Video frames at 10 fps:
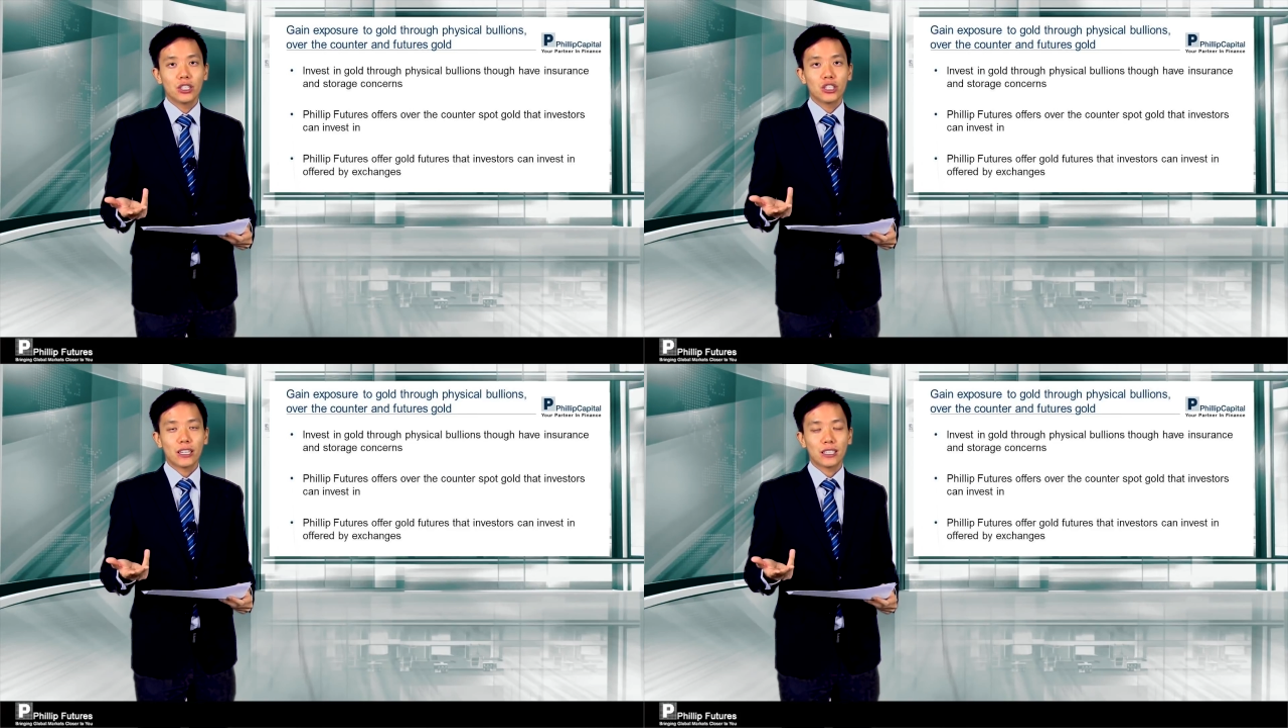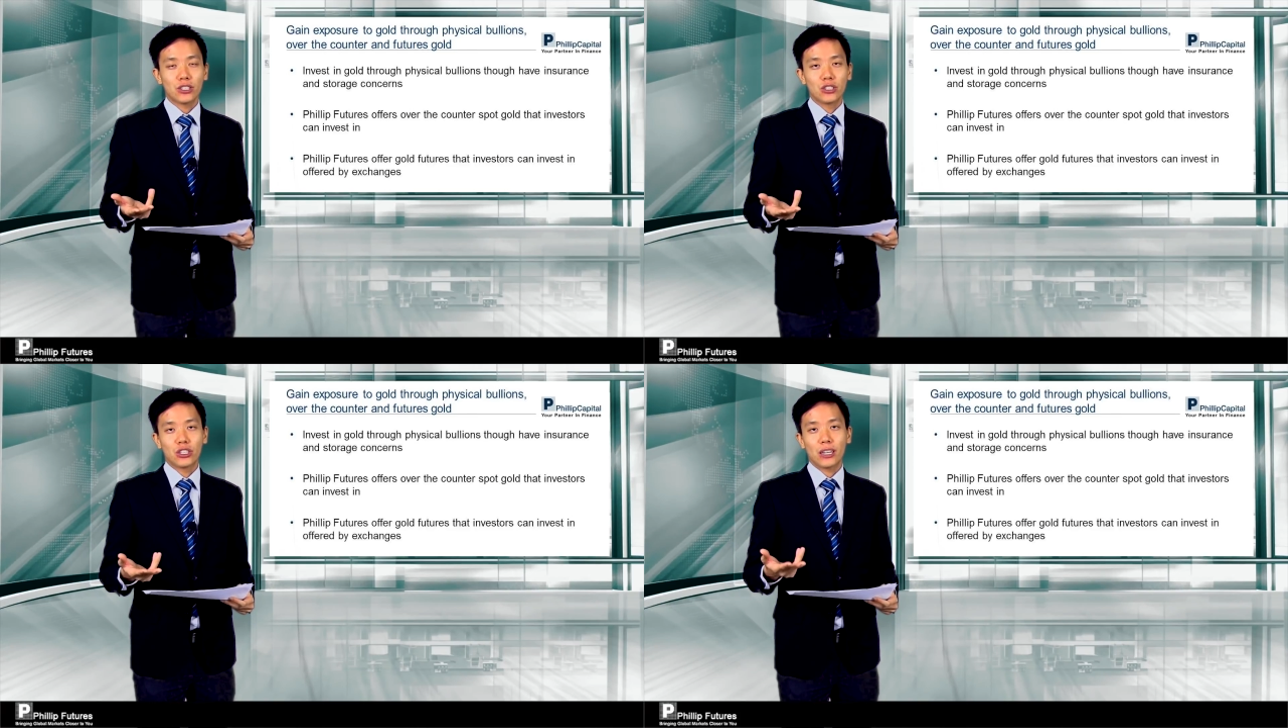such
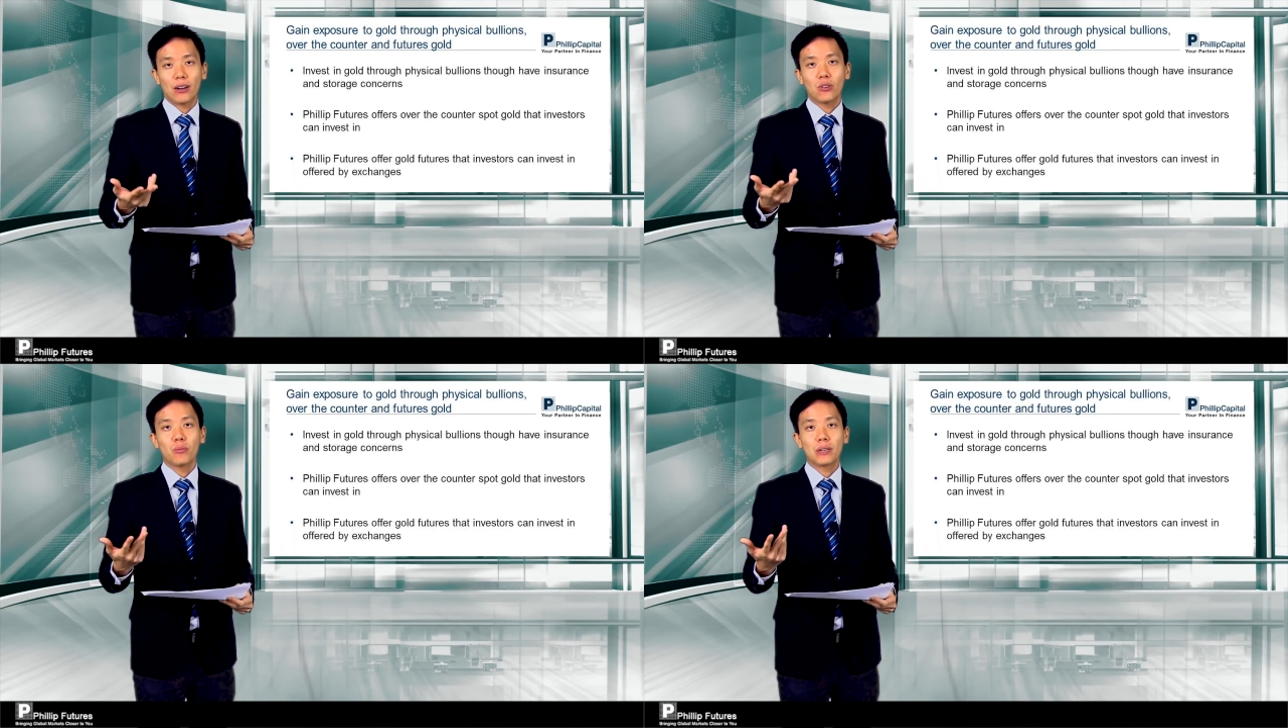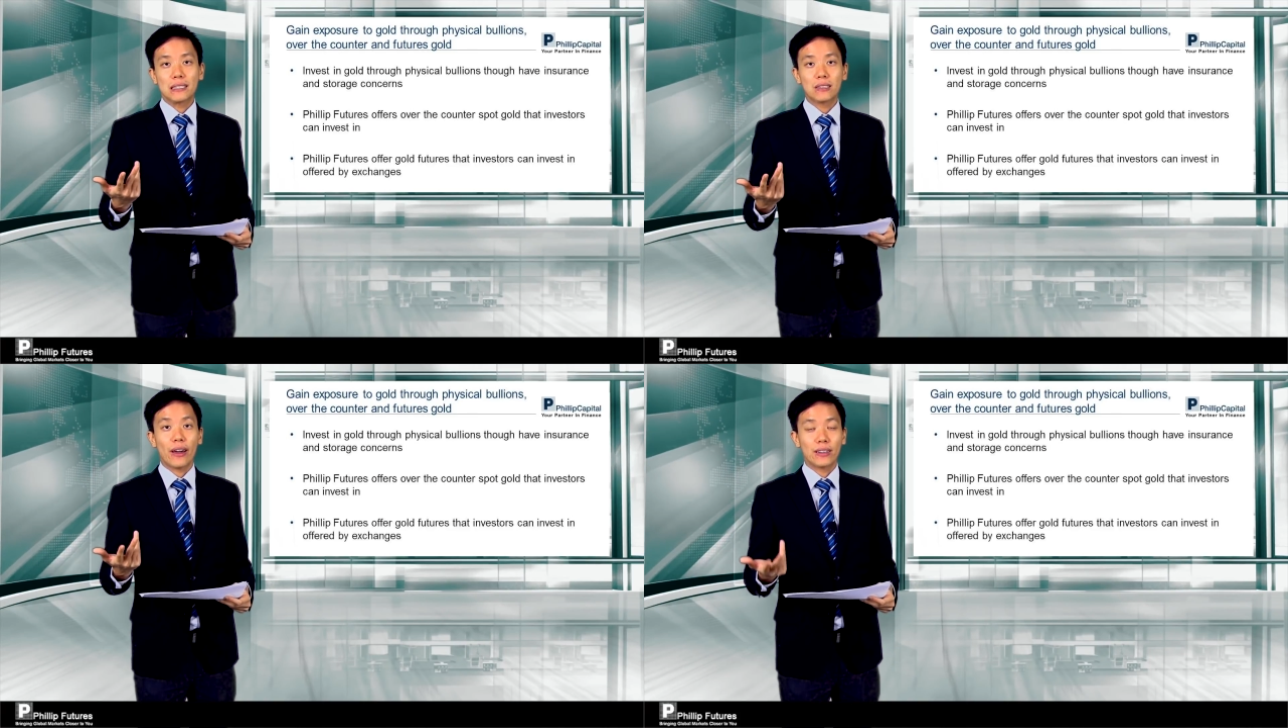as the Chicago
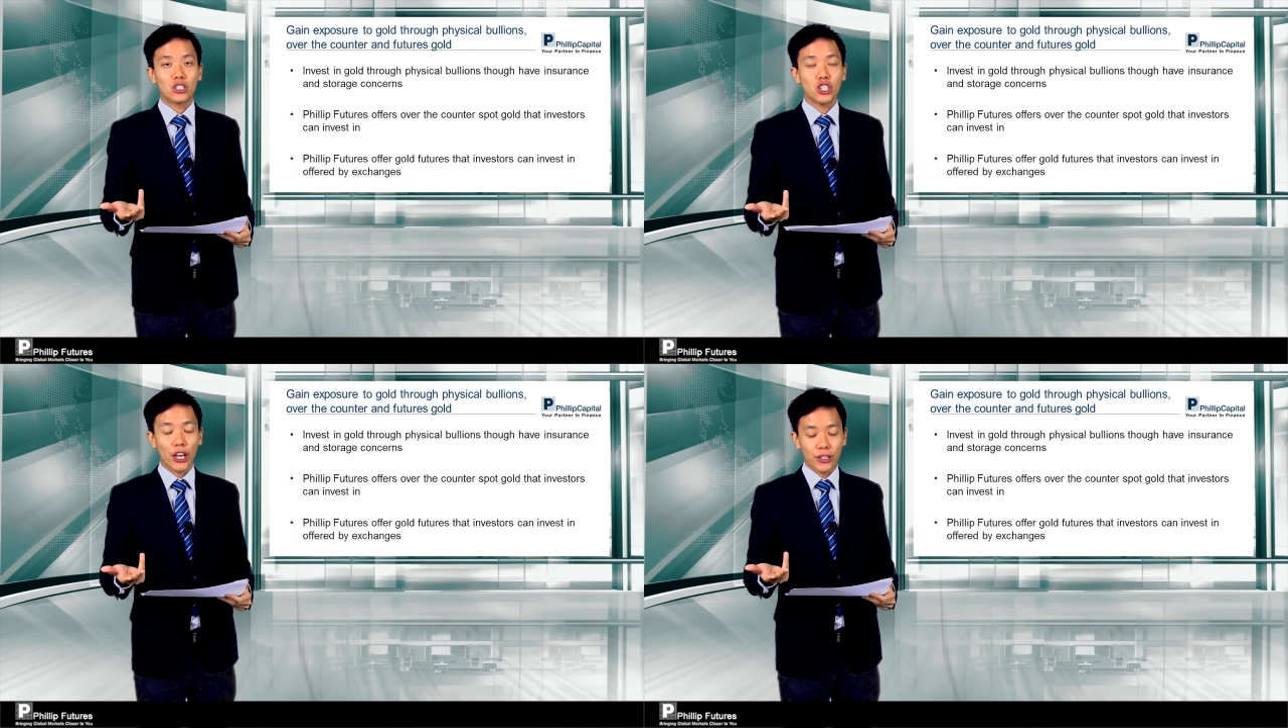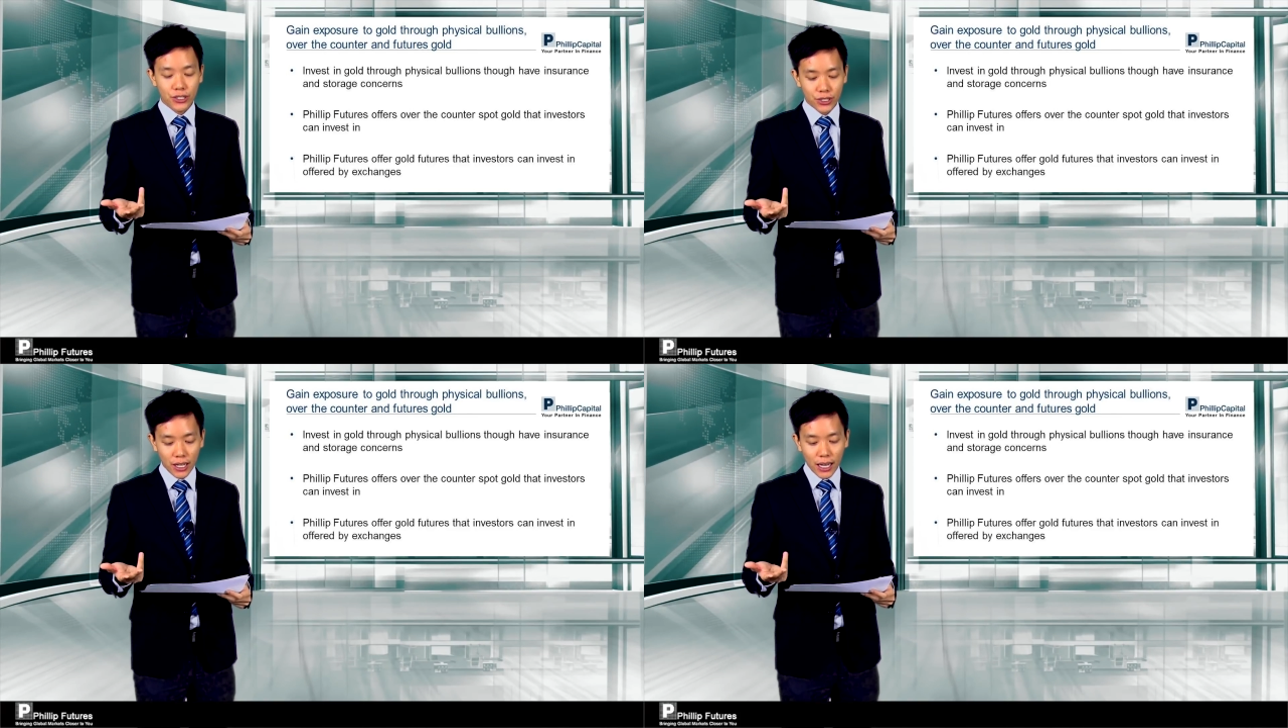Mercantile
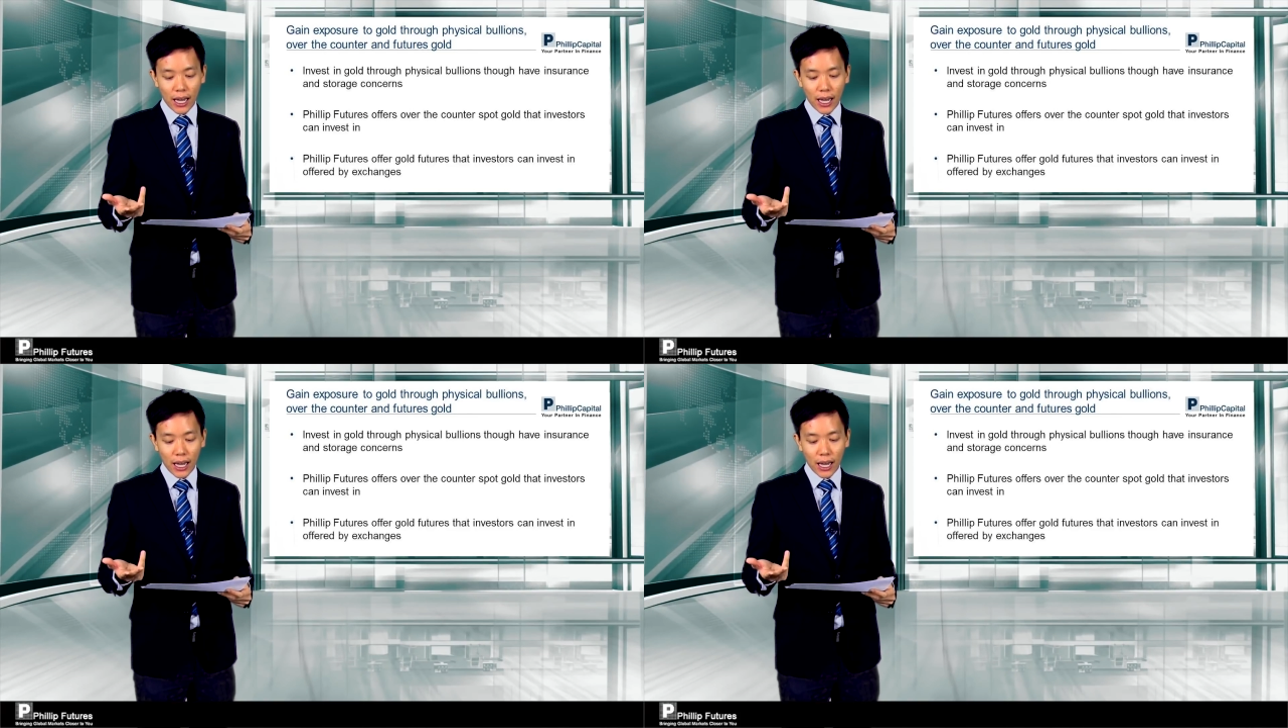Exchange